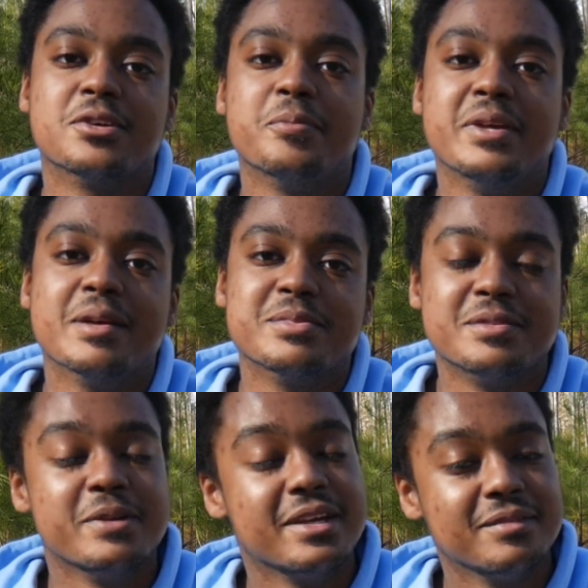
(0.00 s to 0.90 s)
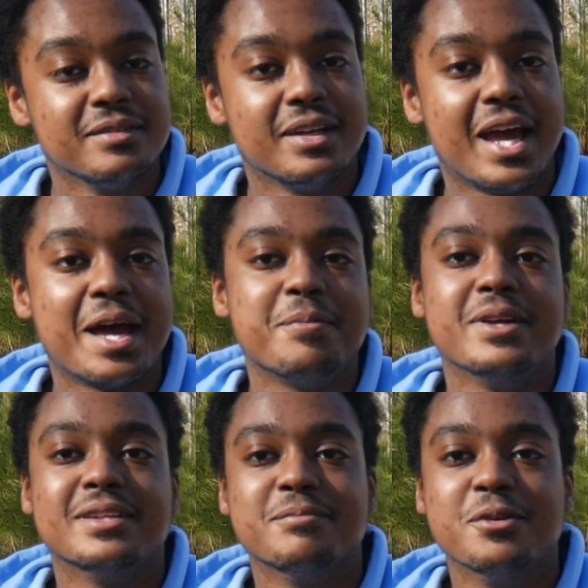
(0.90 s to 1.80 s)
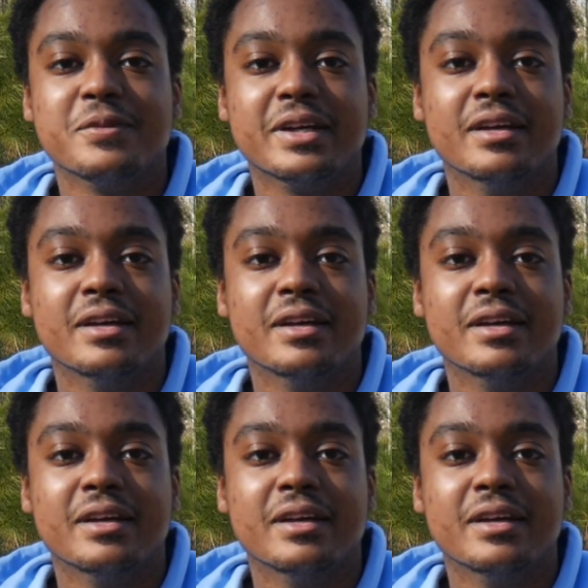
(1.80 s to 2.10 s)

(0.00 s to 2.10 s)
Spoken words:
RPMs to be happy and moving.